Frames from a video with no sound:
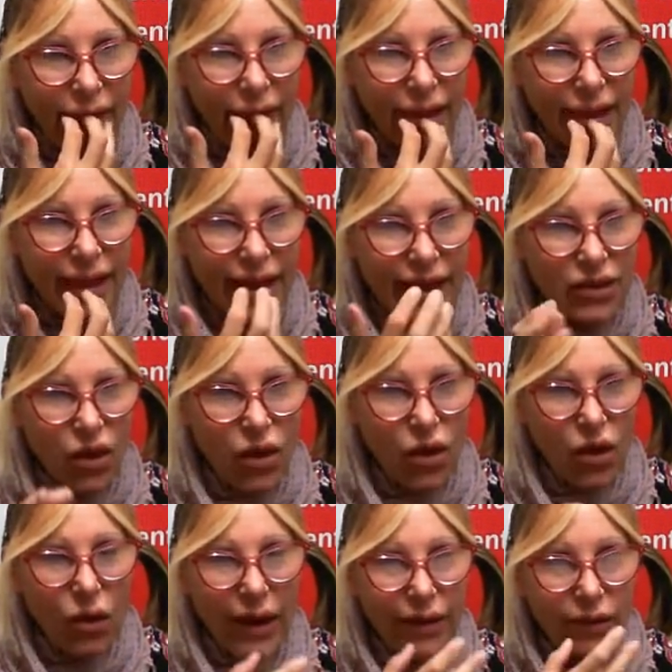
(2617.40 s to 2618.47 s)
yeah,
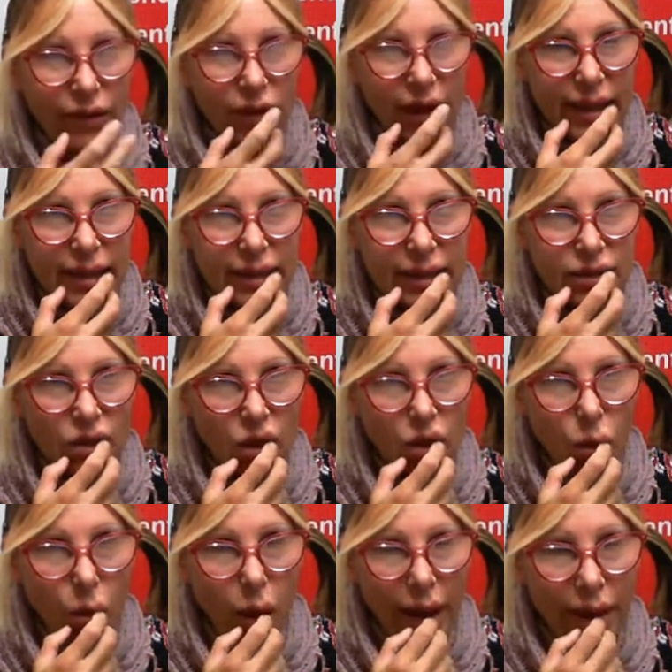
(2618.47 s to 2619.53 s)
not quite the
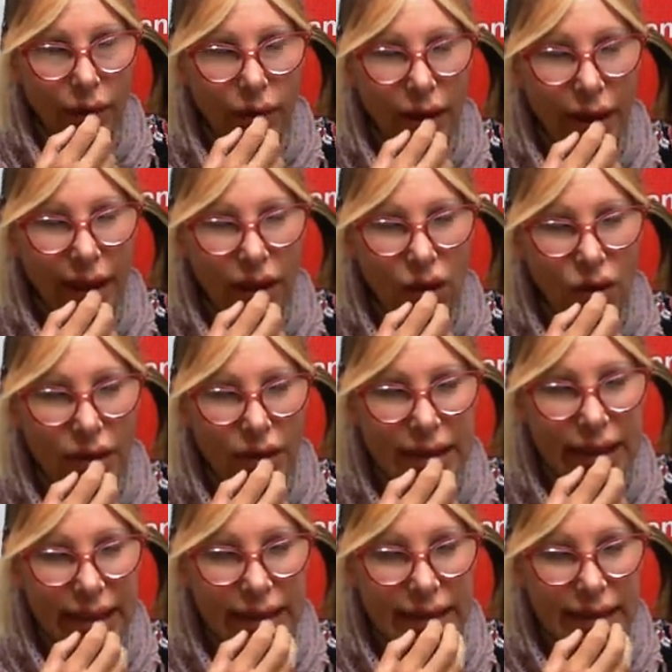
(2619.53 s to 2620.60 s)
right
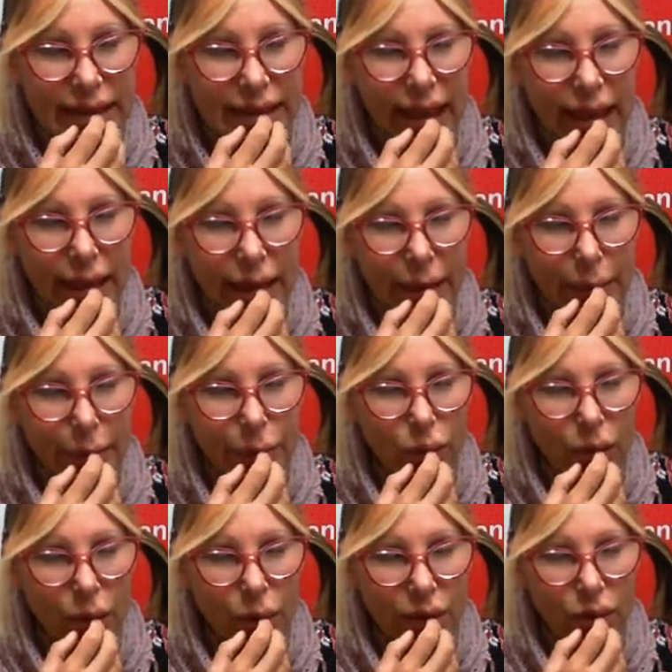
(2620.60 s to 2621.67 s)
context
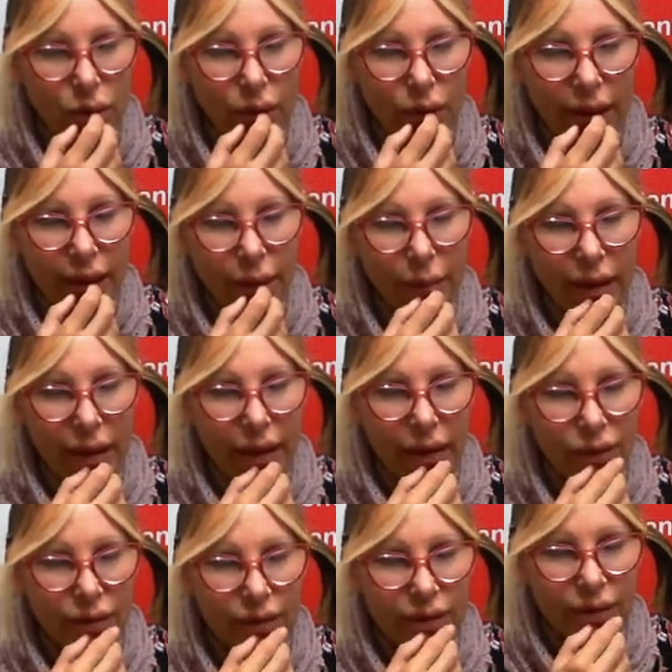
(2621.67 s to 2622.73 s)
when we're talking
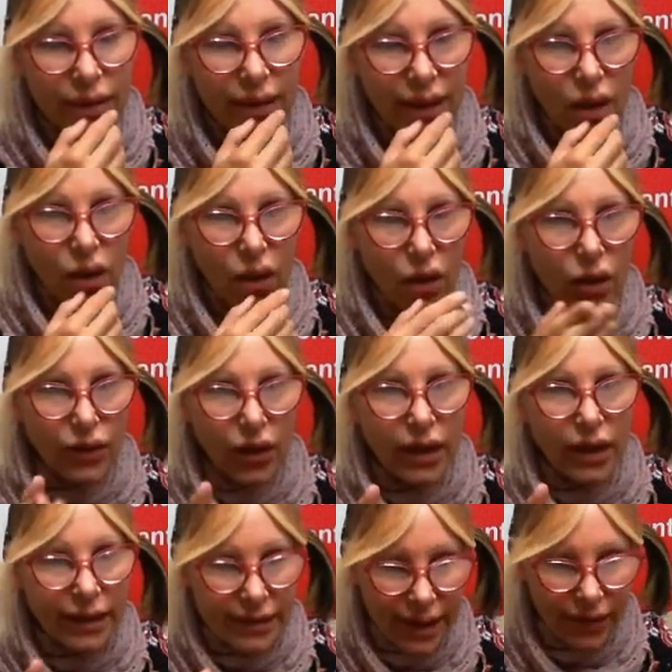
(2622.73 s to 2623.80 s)
about. So
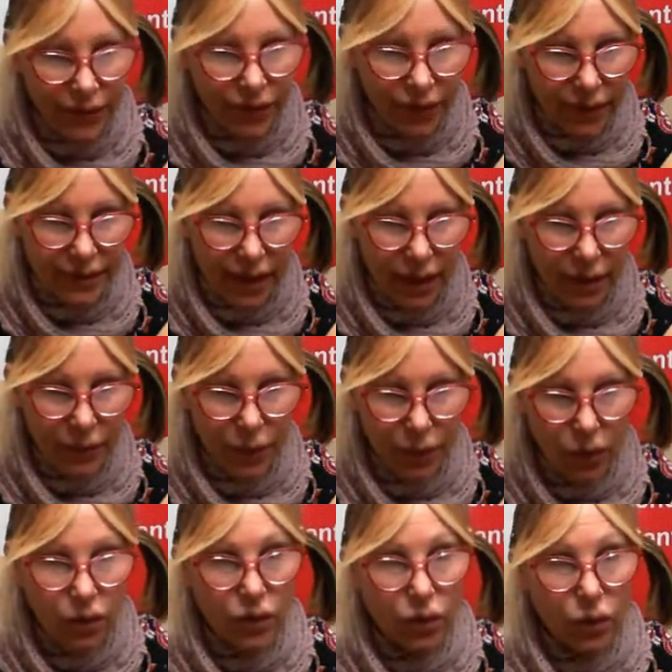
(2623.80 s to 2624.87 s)
let's say, for
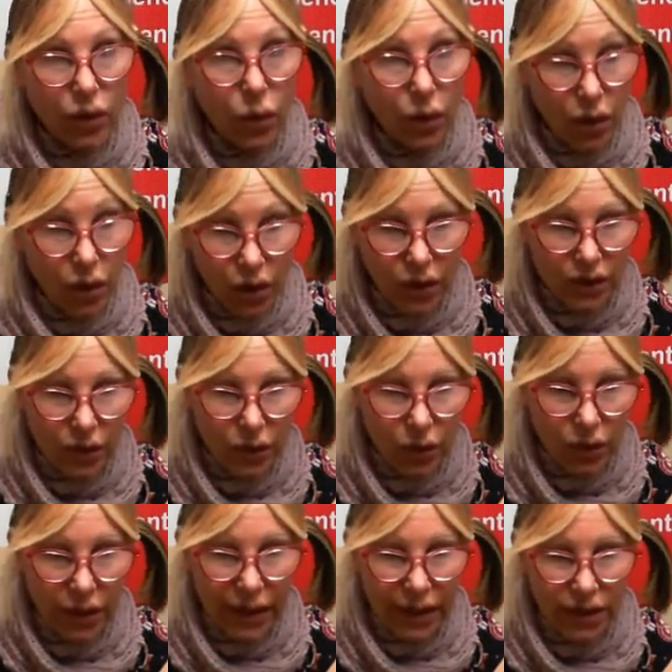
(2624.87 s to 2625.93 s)
example, you want to use the
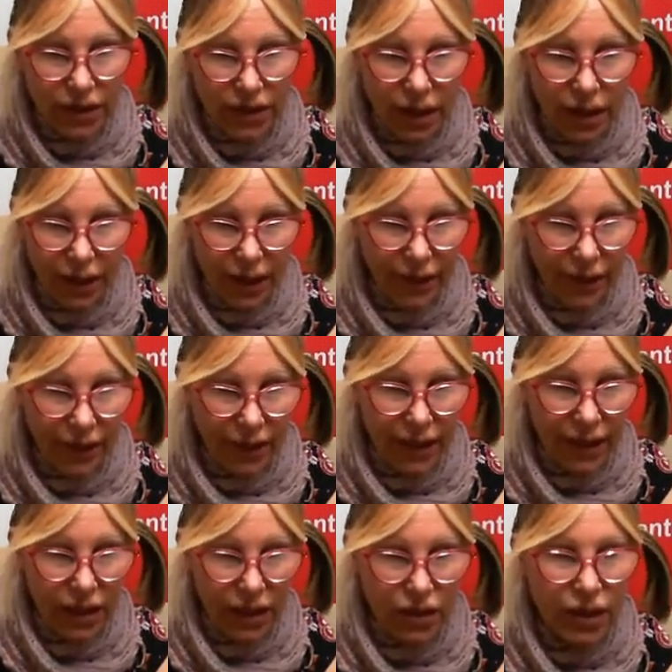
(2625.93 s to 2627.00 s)
word lecture. Okay, the
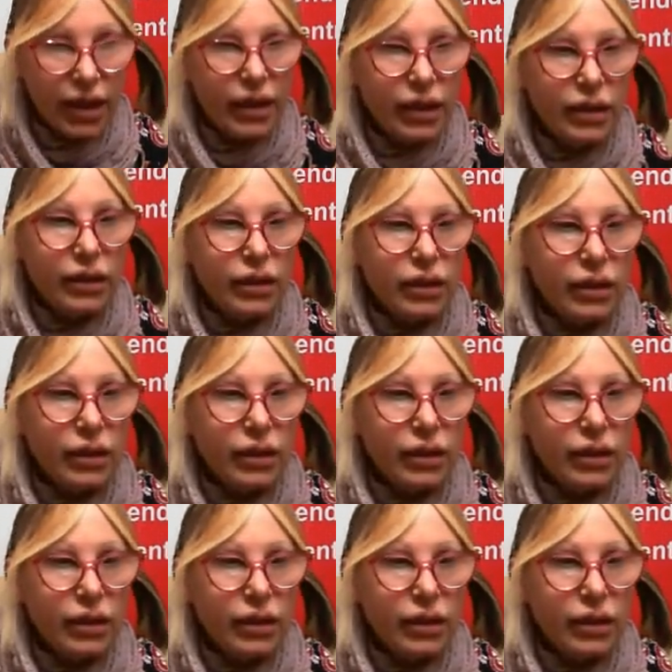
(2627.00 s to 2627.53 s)
lecture